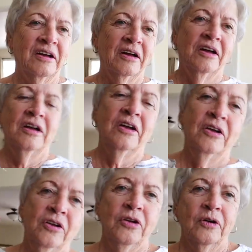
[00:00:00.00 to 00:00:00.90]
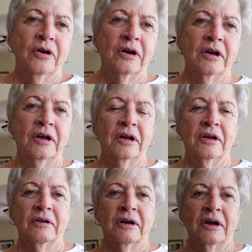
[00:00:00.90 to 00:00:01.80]
If you were to
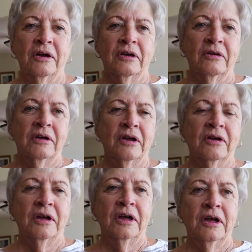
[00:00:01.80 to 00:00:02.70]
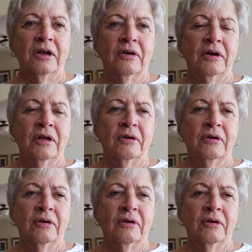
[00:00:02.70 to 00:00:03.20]
describe 2020 in one